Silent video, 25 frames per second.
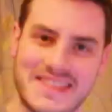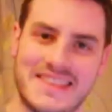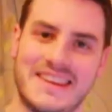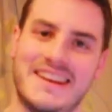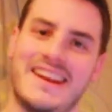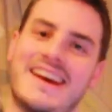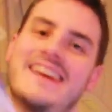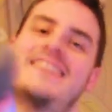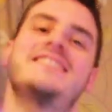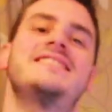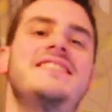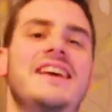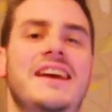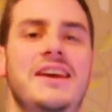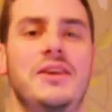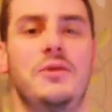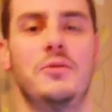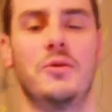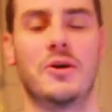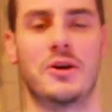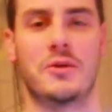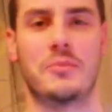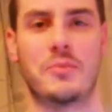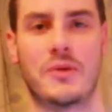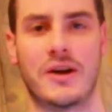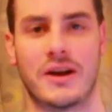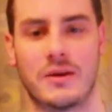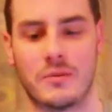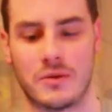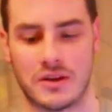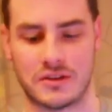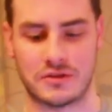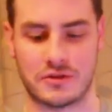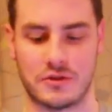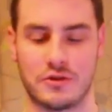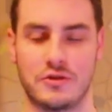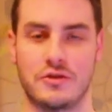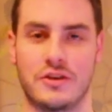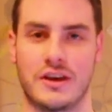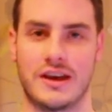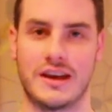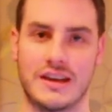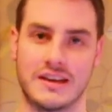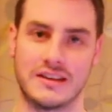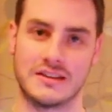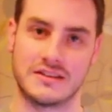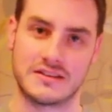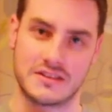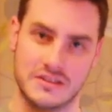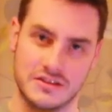The next thing you want to bring with you
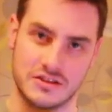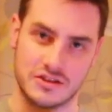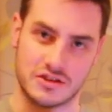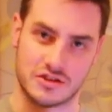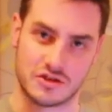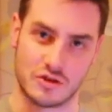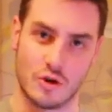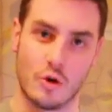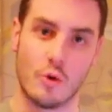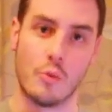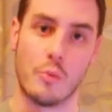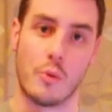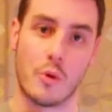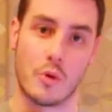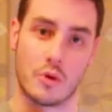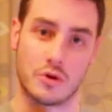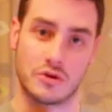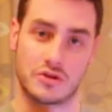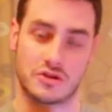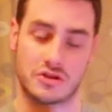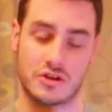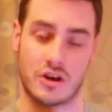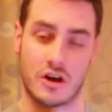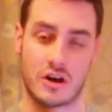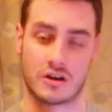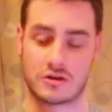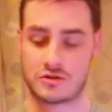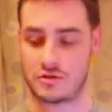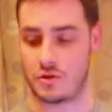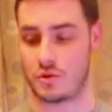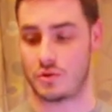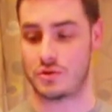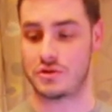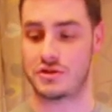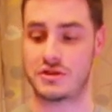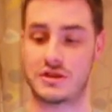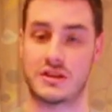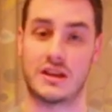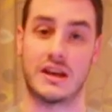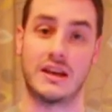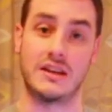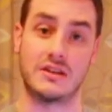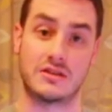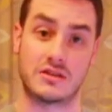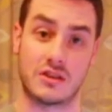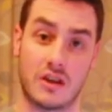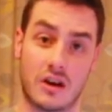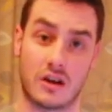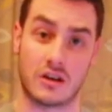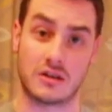is snowboard socks or ski
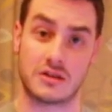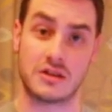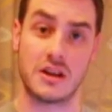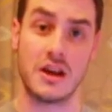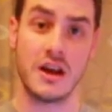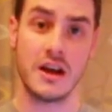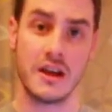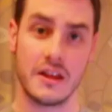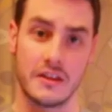socks.